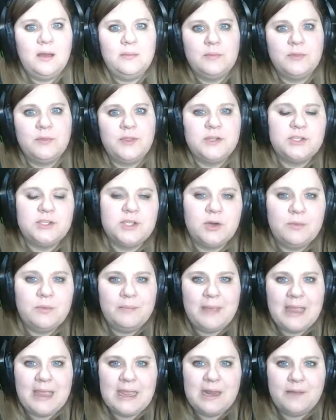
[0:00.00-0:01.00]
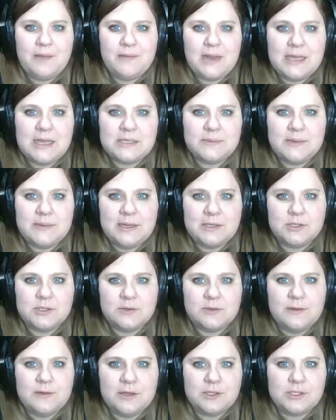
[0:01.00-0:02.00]
The domain of an exponential
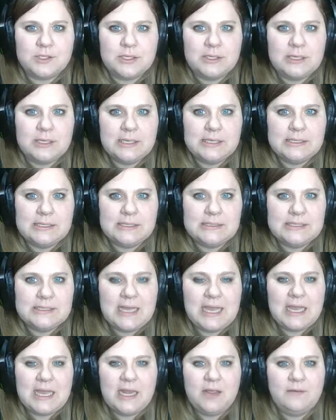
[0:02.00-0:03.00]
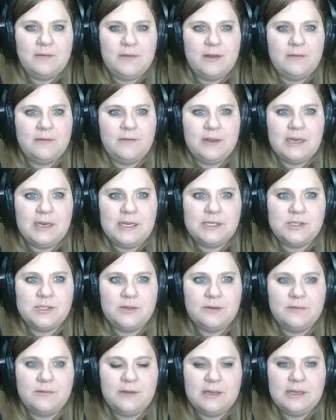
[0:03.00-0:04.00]
function is negative infinity to
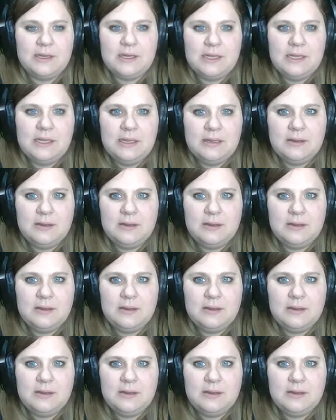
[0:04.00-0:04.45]
infinity,